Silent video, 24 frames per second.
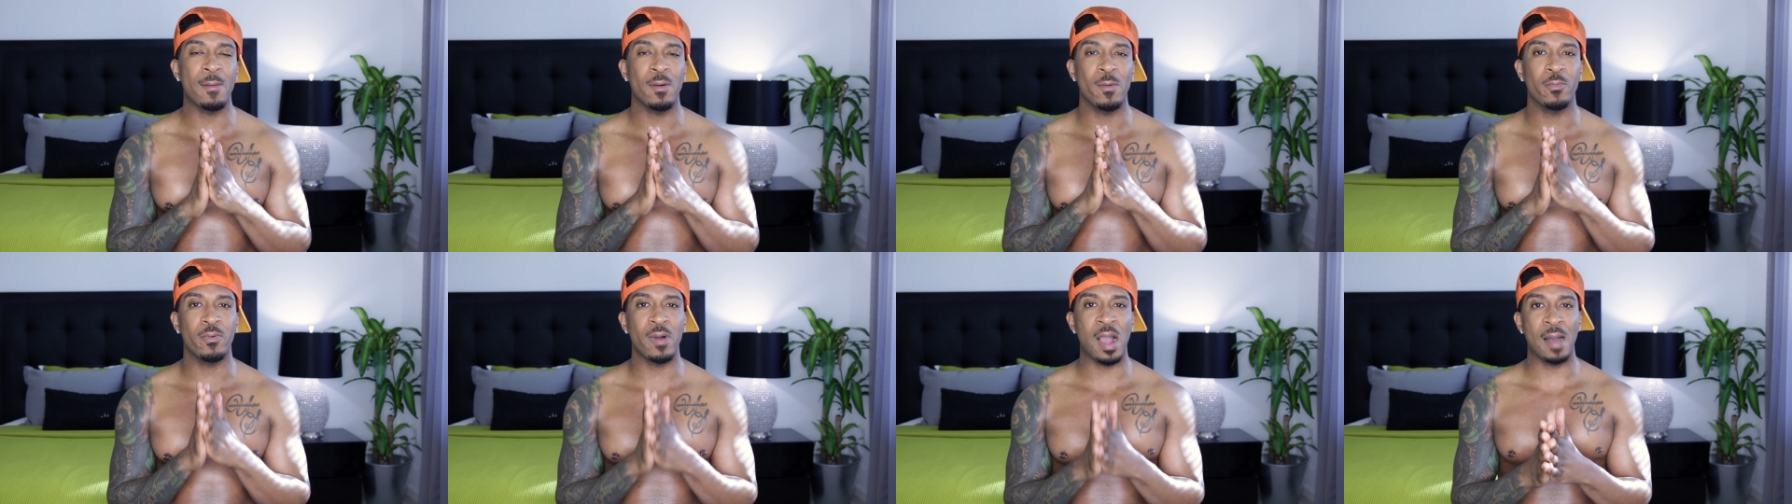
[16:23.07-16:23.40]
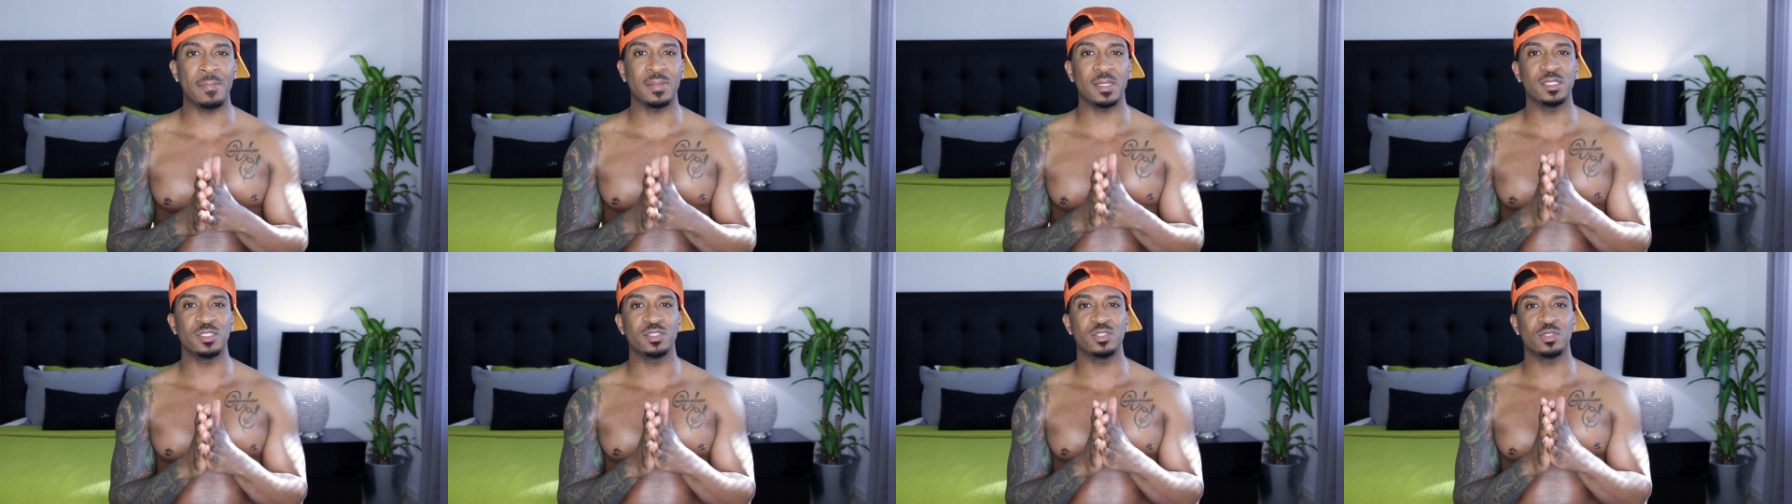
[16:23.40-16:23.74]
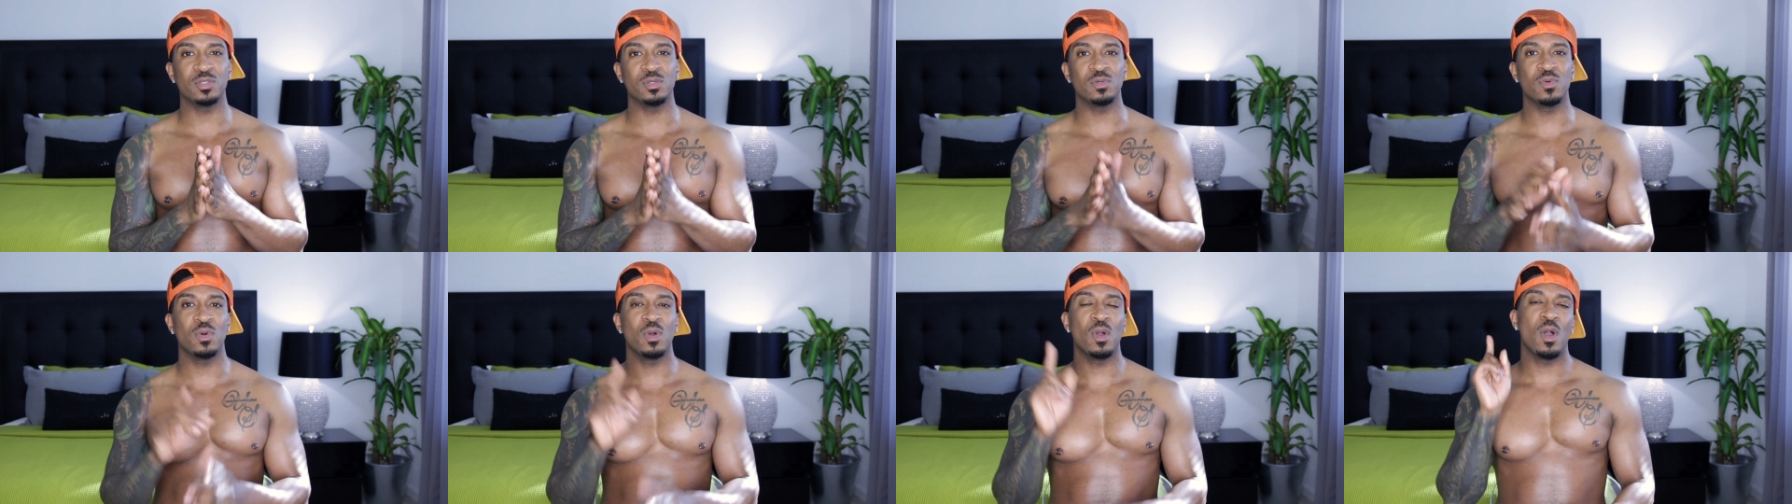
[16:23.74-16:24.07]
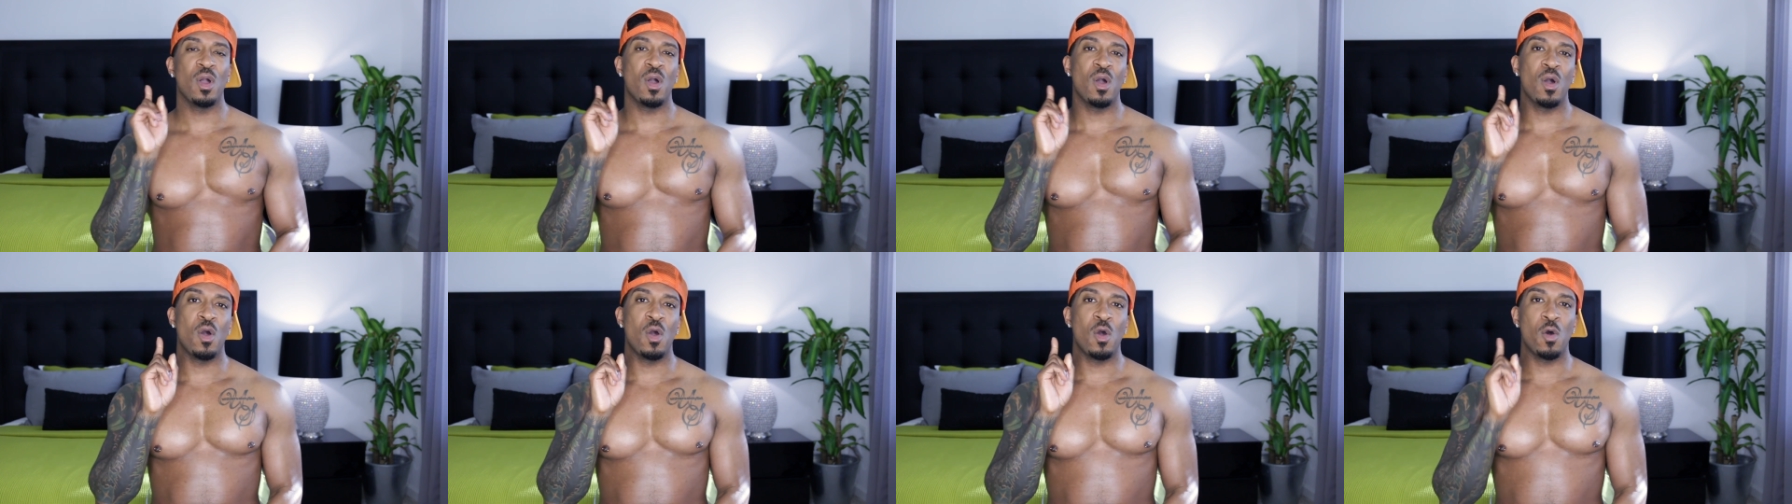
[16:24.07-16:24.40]
I will probably do
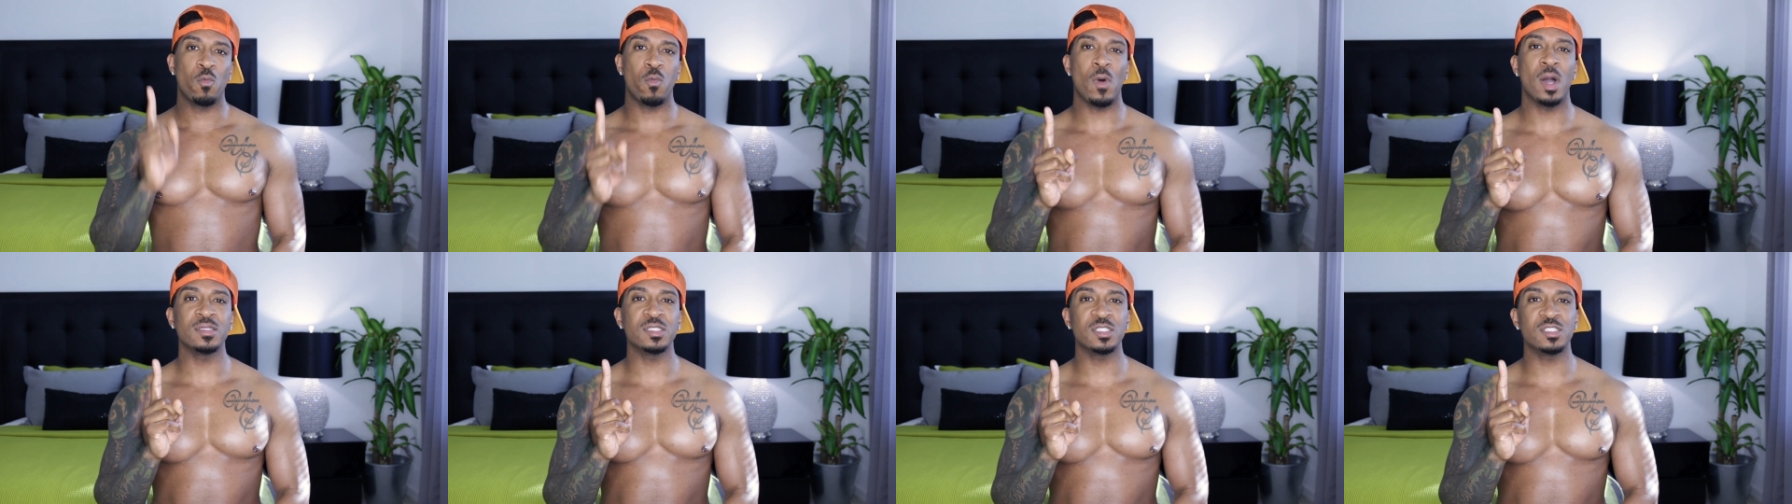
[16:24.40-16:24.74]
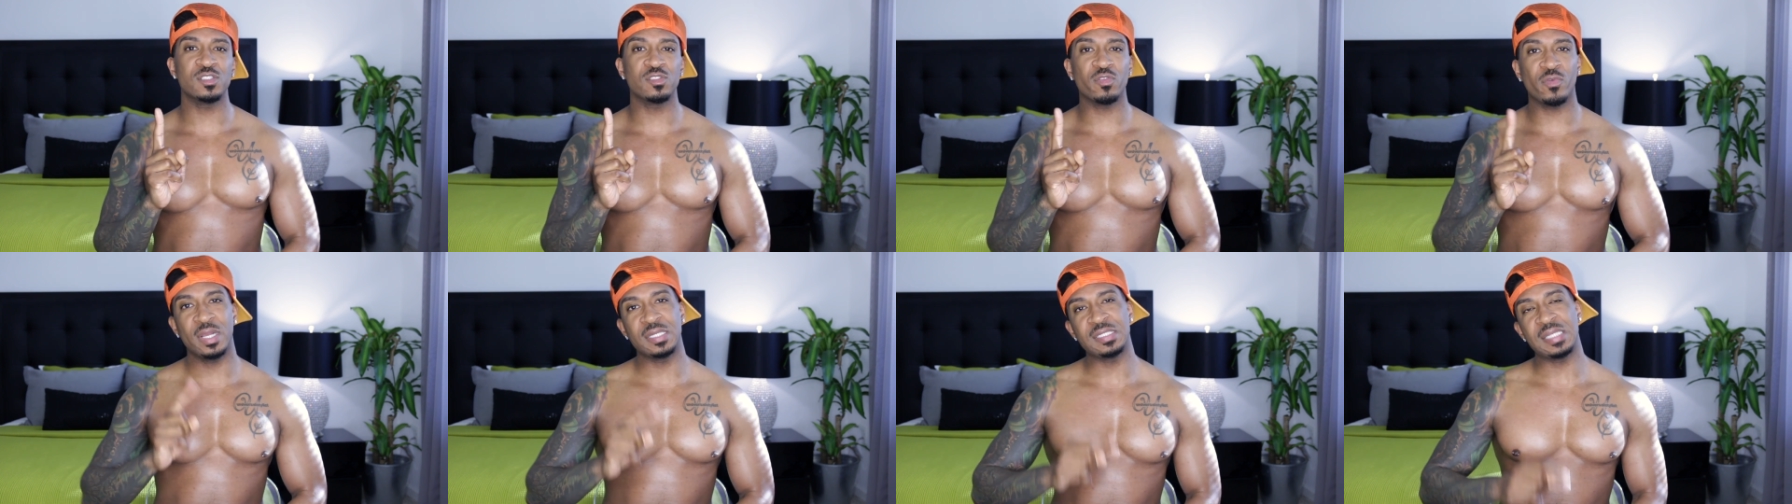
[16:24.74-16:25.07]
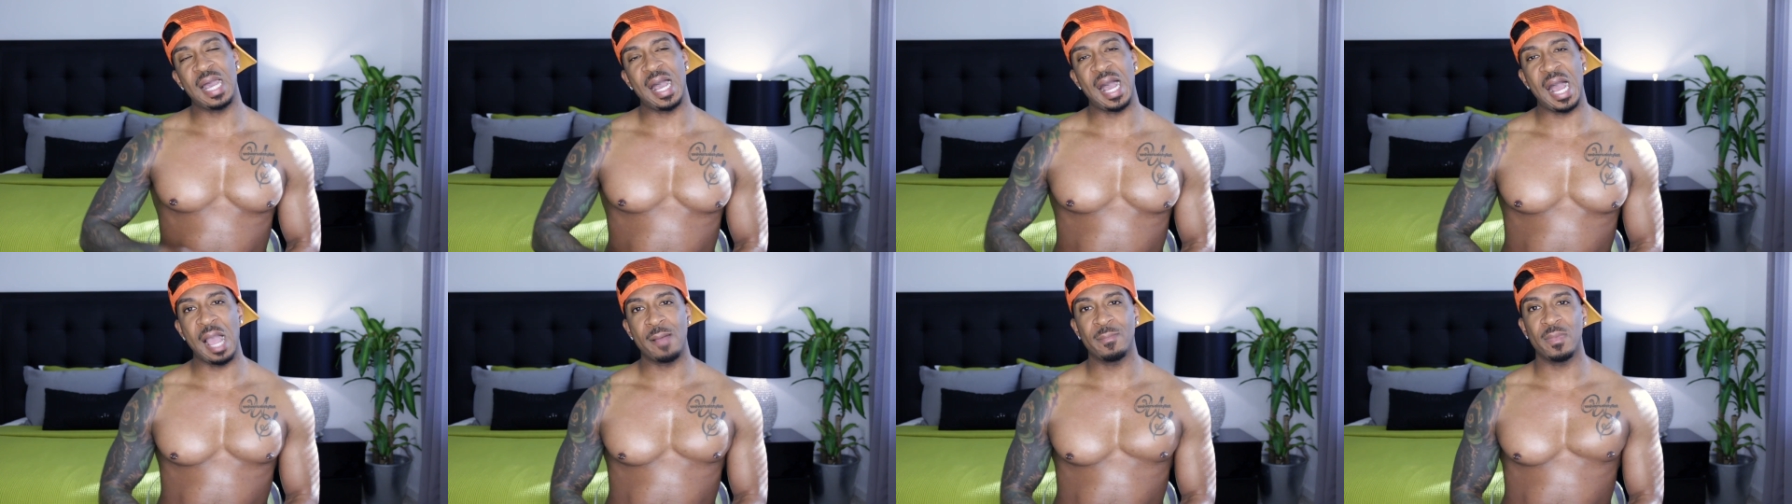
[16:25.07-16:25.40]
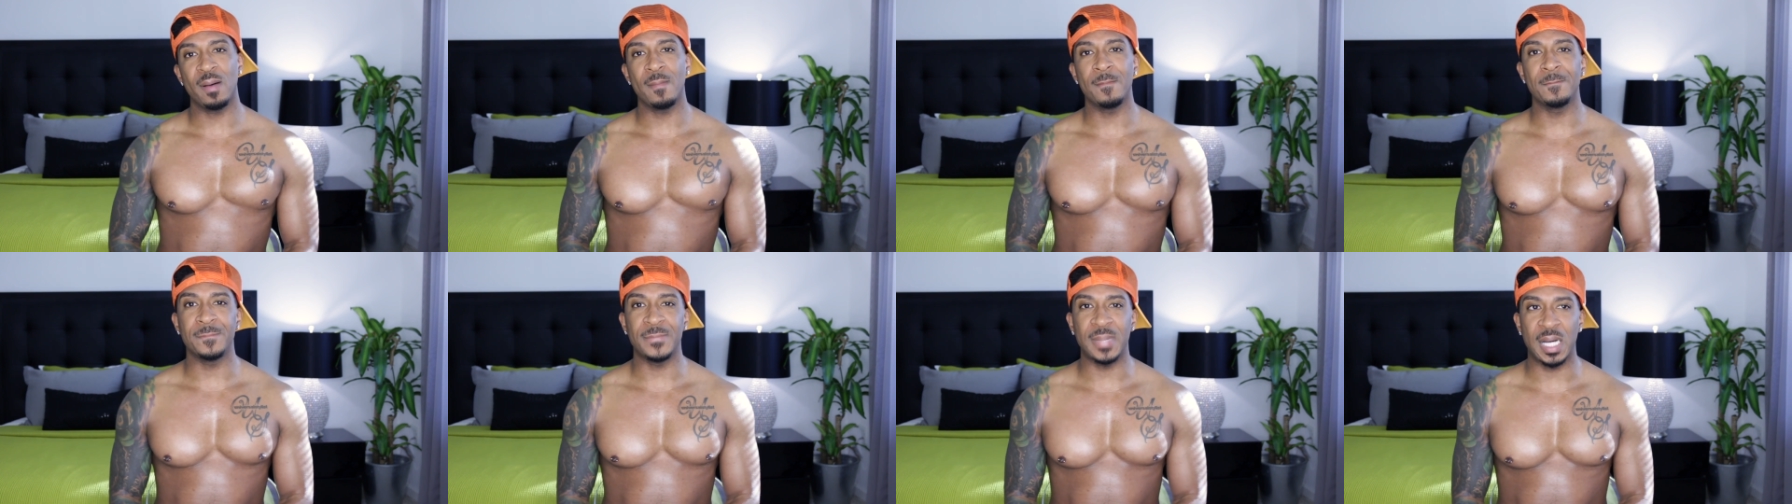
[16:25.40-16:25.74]
one story time
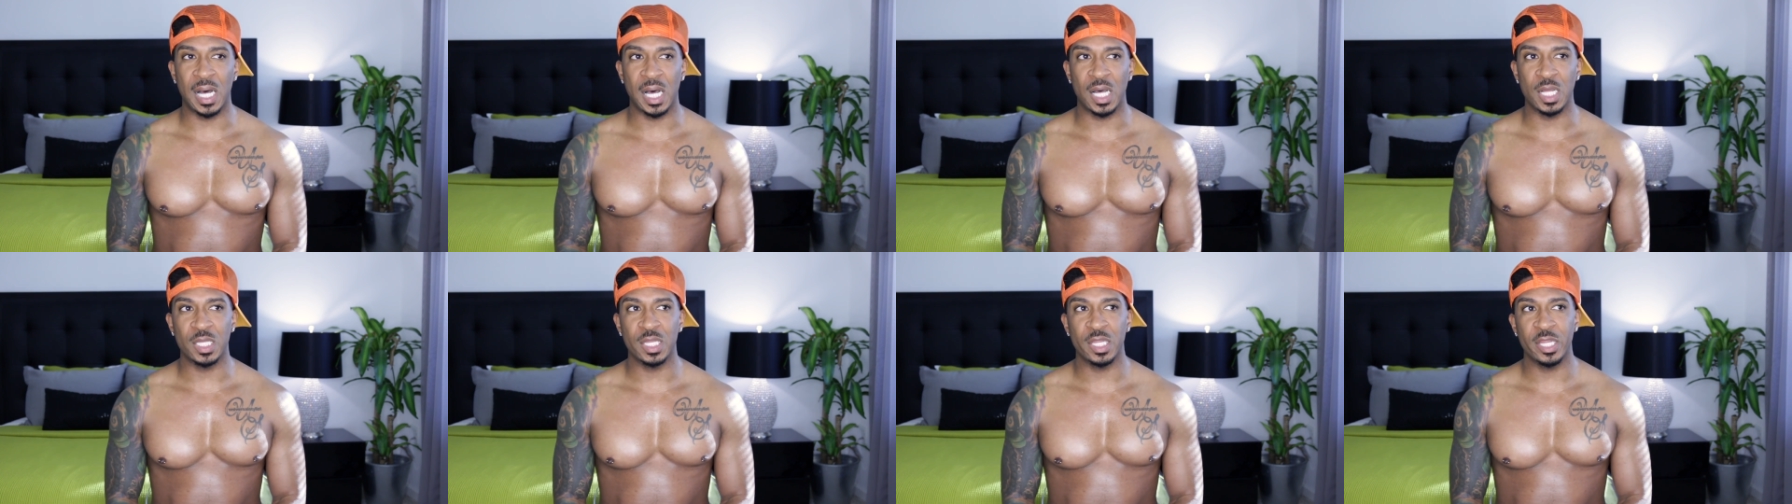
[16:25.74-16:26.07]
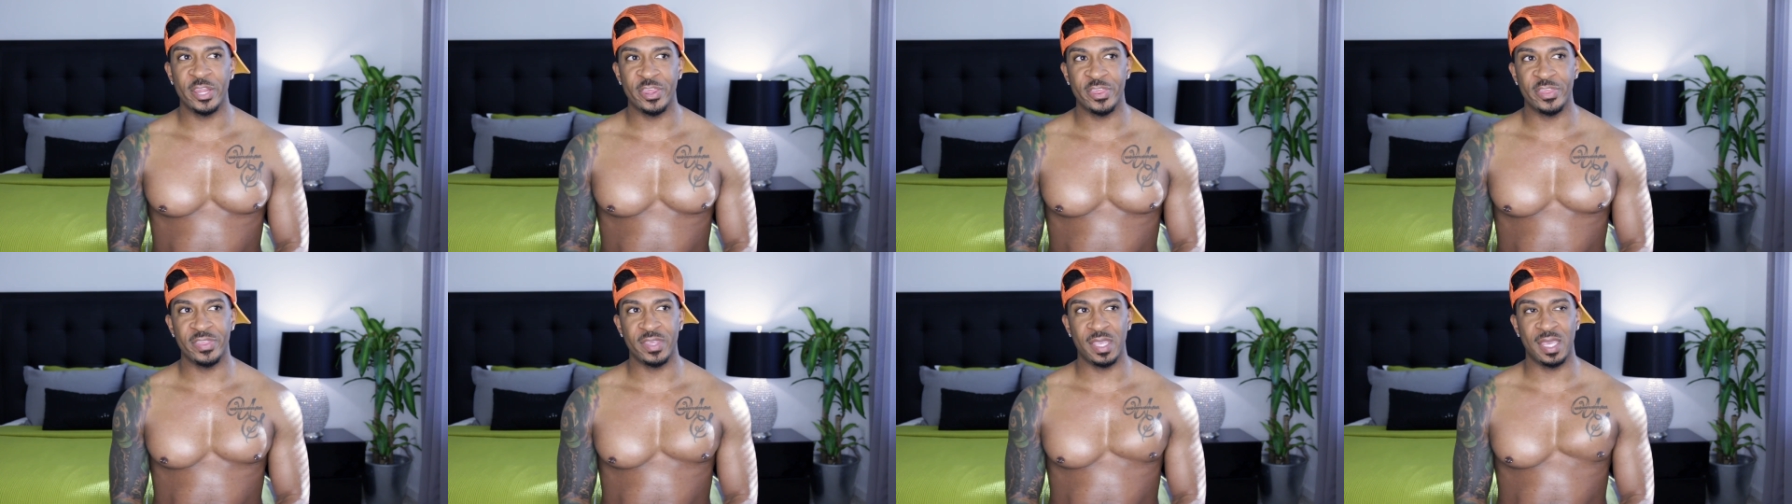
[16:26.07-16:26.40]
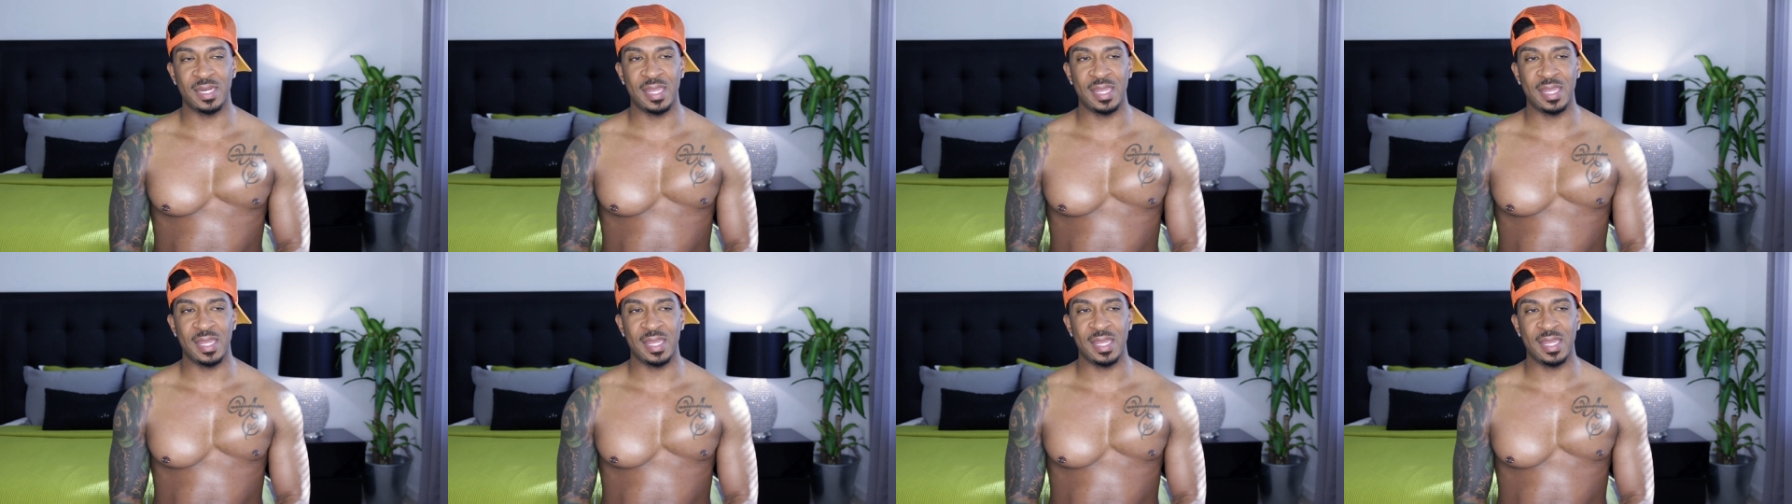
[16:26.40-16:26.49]
a month